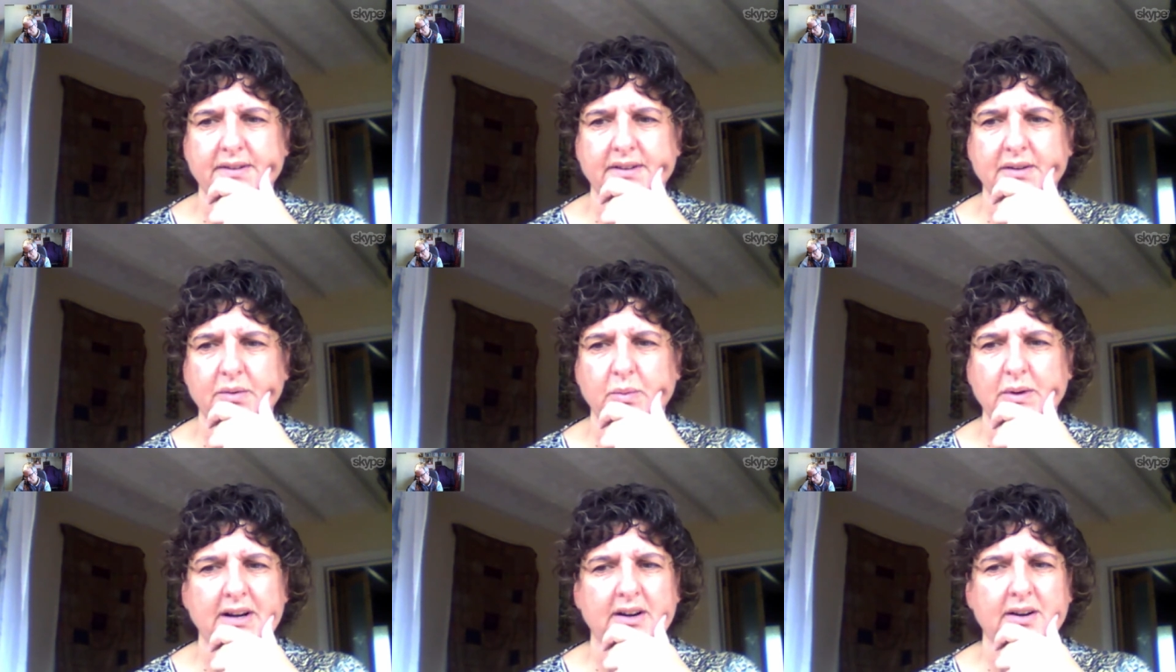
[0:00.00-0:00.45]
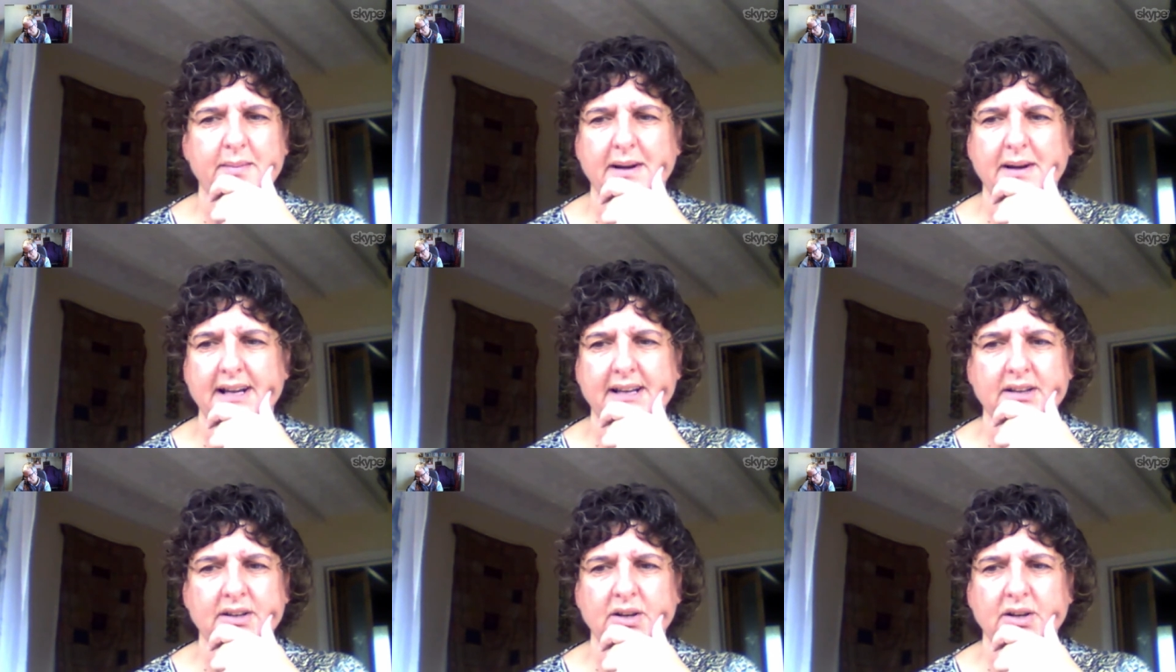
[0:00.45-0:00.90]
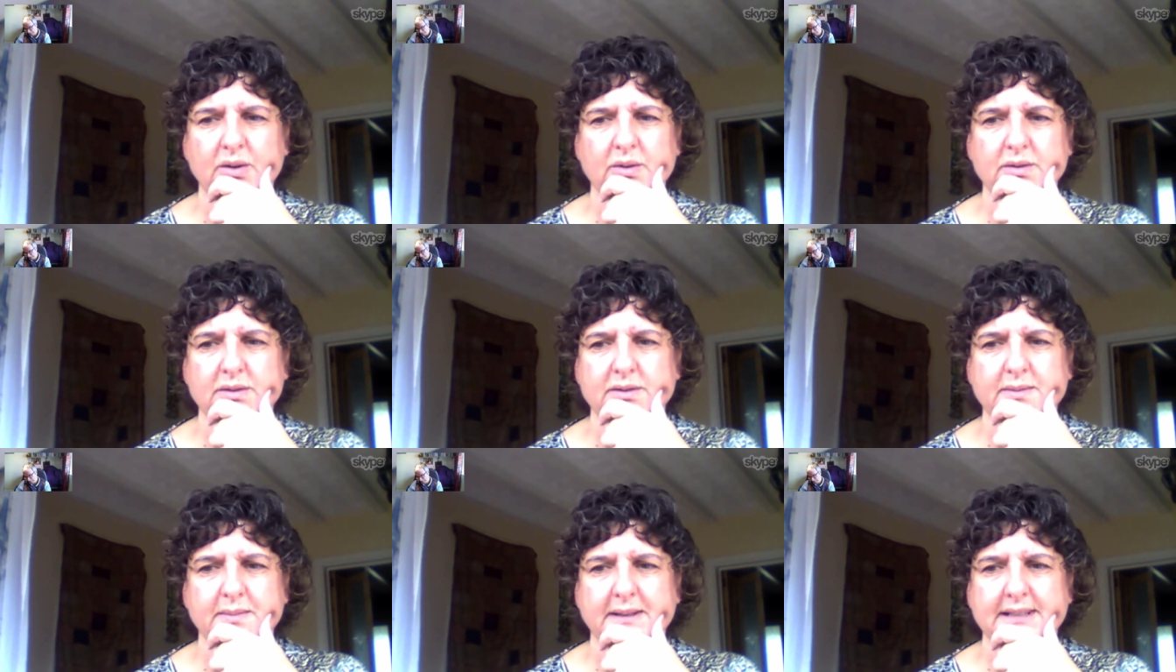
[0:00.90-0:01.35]
Where am I
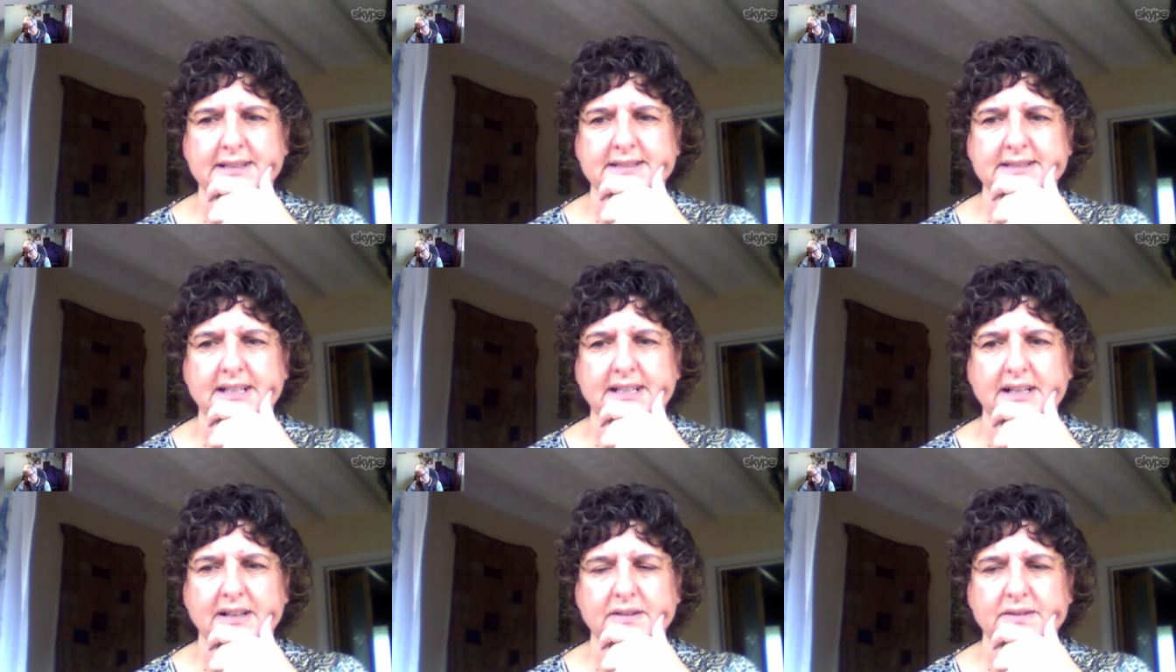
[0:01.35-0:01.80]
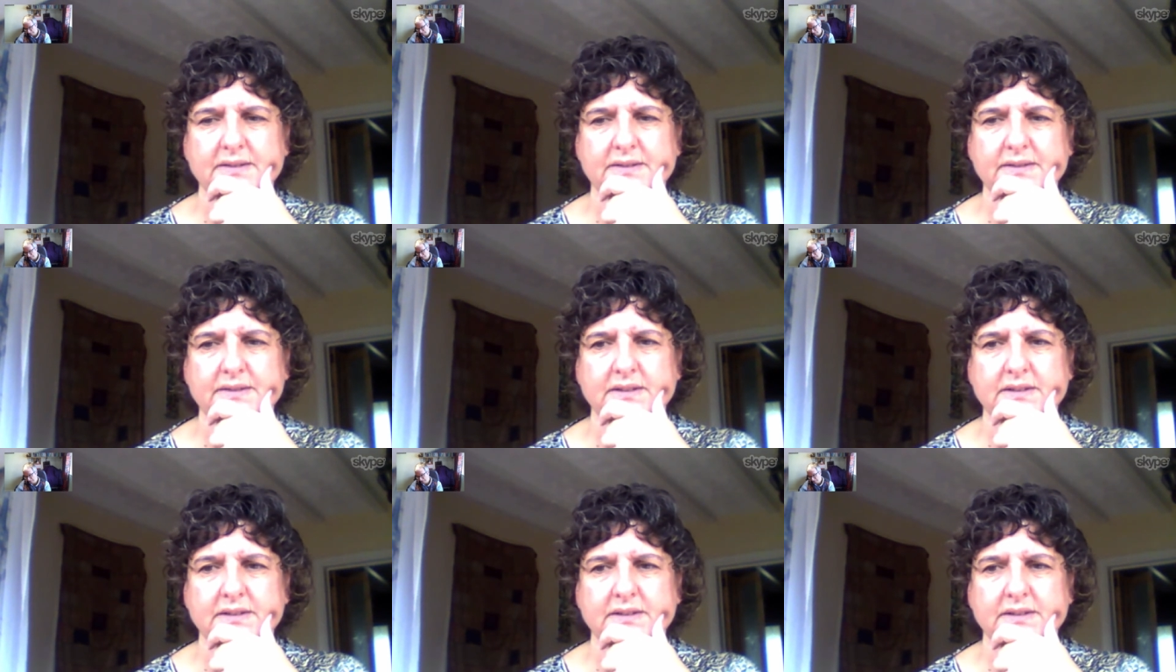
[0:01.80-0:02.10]
cold myself?